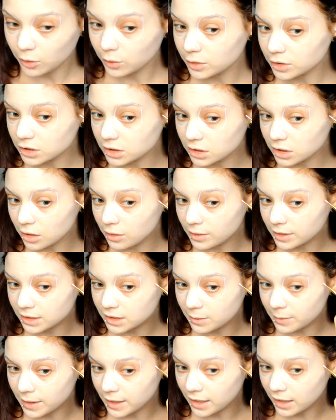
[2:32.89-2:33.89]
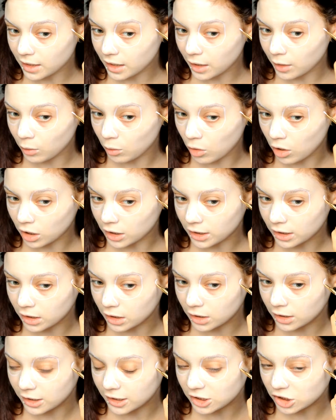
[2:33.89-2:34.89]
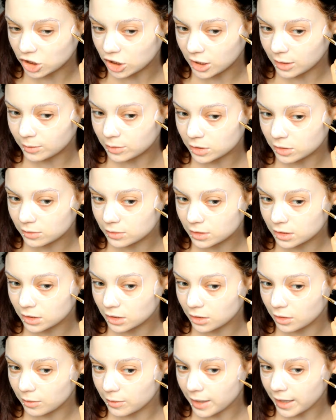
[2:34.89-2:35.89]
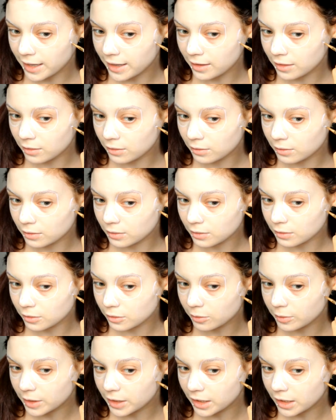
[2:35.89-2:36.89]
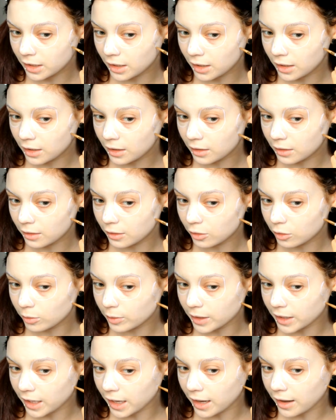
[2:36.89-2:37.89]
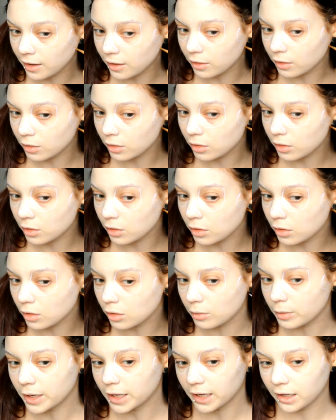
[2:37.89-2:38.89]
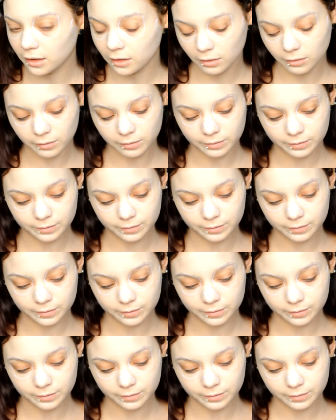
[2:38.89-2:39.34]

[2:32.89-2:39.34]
we're just going to make a wonky looking shape. So it's going to go out, go back in, go back out, go back in.